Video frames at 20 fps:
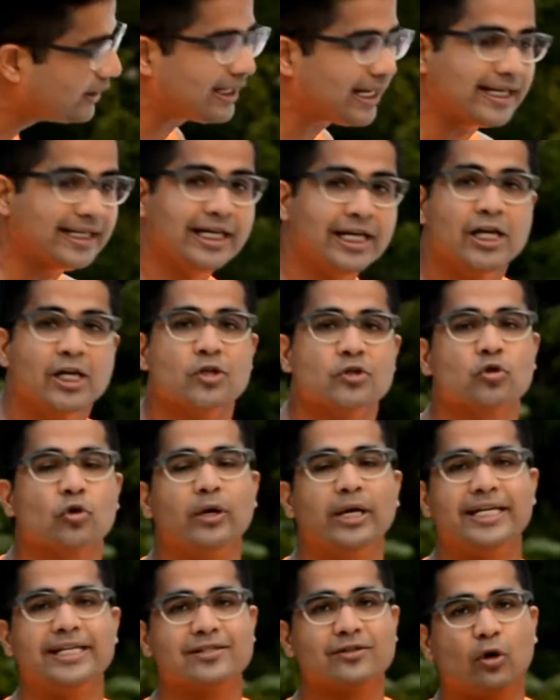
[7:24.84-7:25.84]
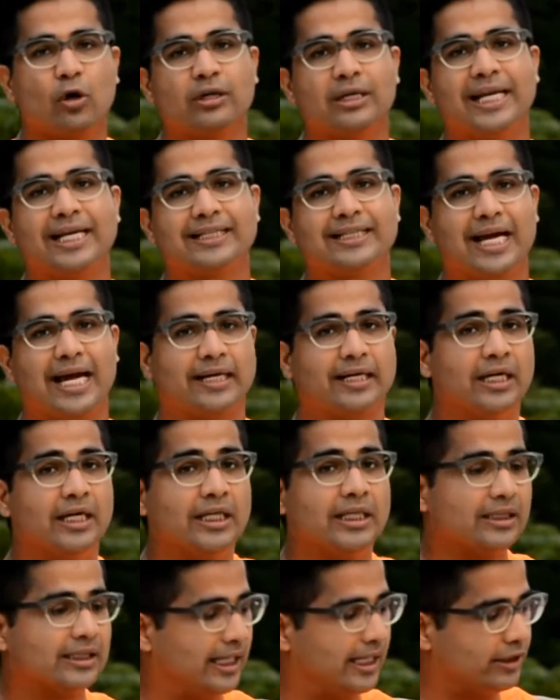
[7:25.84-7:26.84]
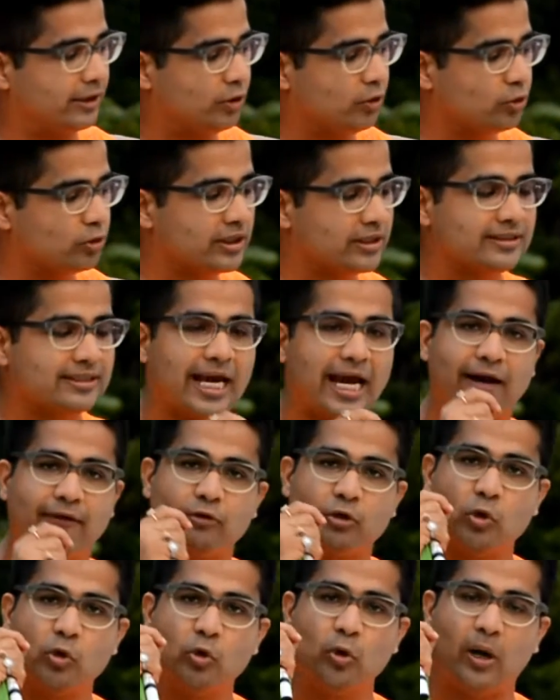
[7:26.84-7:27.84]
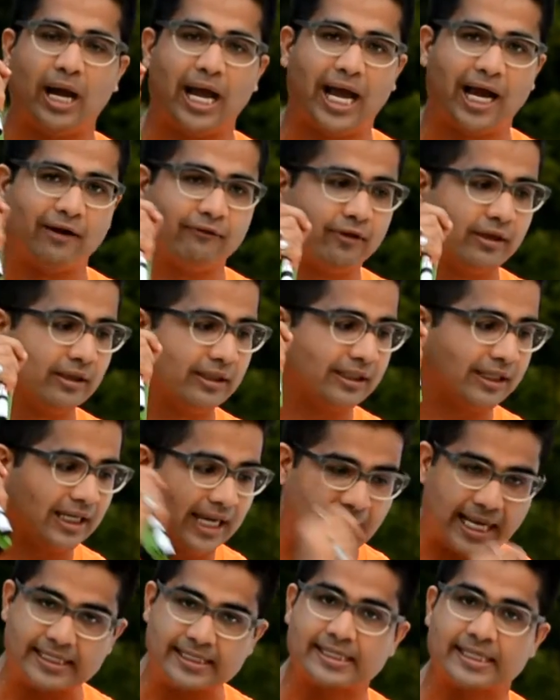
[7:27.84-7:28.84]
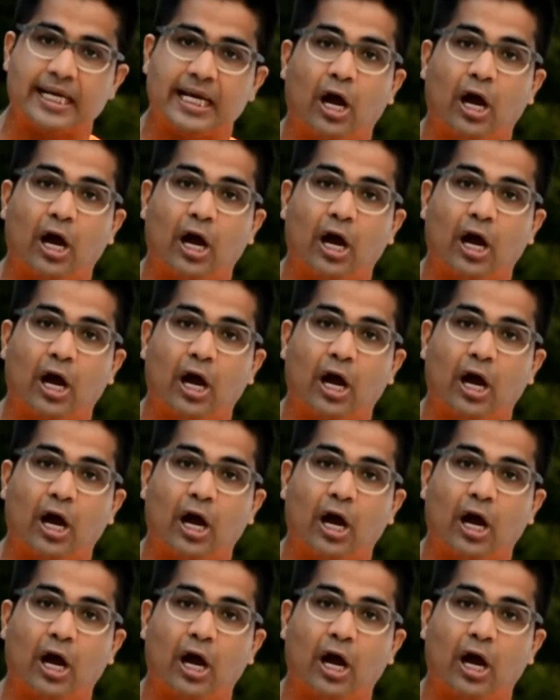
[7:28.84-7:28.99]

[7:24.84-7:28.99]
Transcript: line, so it's not like that you just have to have a glance